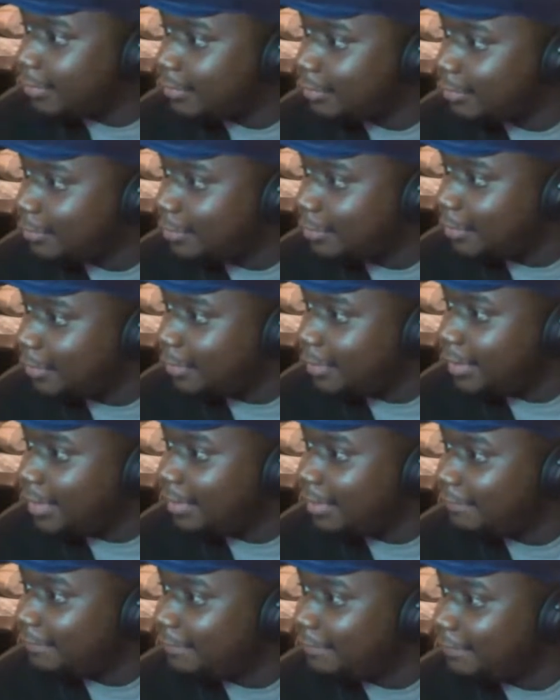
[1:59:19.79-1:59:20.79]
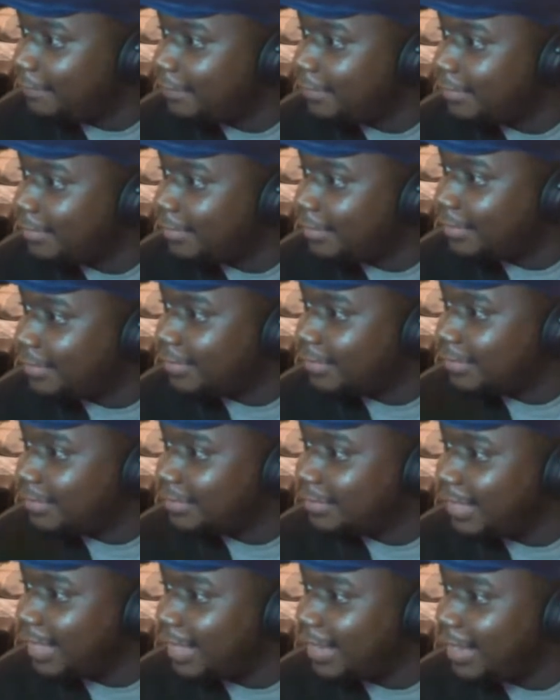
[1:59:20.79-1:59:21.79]
Do not leave.
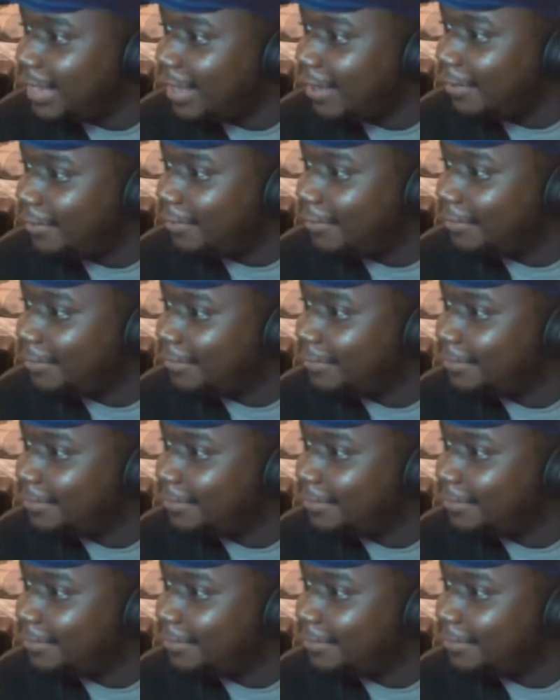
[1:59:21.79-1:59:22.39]
Stay now.